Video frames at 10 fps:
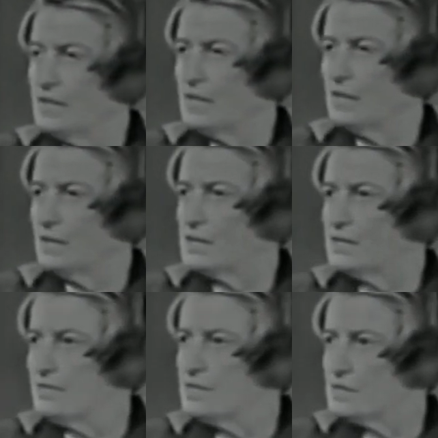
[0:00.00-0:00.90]
of the
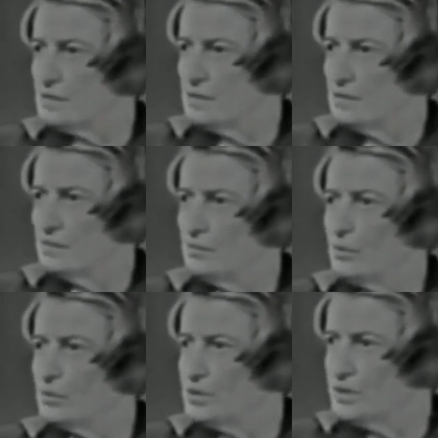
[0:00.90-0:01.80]
collectivist
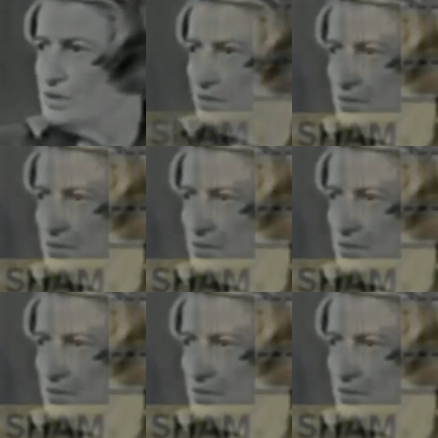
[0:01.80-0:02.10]
brute.